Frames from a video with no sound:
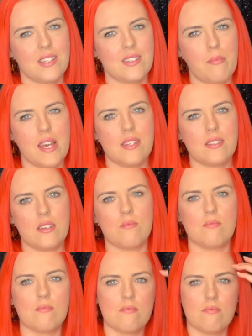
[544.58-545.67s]
it's amazing.
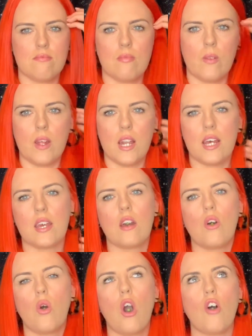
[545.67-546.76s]
Like,
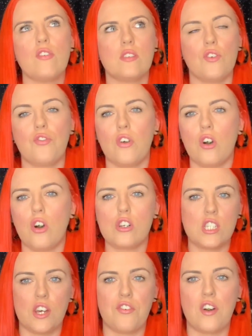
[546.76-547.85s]
obviously for
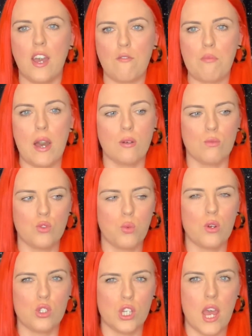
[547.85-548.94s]
under £5,
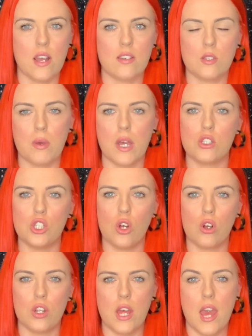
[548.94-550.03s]
what you expect, you're not
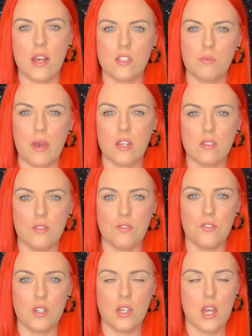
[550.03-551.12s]
going to expect
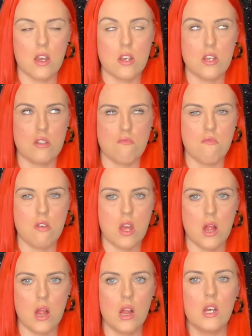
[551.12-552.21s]
something like
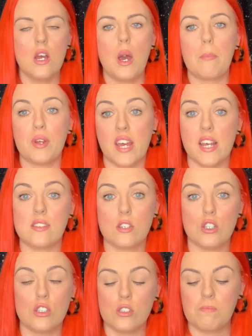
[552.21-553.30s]
unreal, but it is good.